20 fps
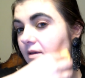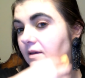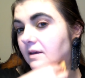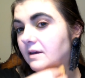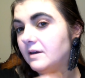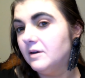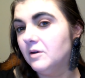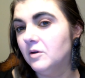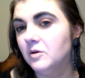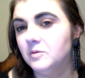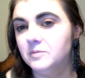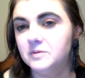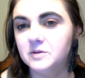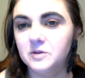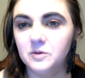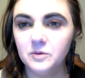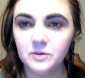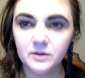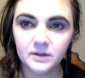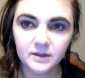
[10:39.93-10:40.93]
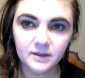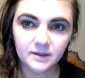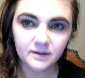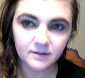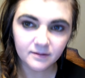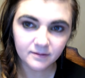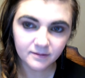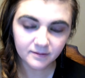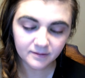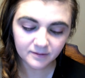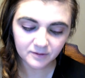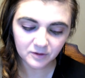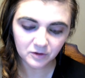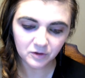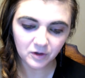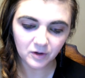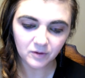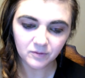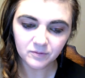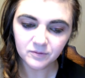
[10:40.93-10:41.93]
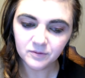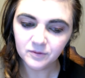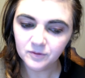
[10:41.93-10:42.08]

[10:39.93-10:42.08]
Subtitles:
In homeschooling, you know,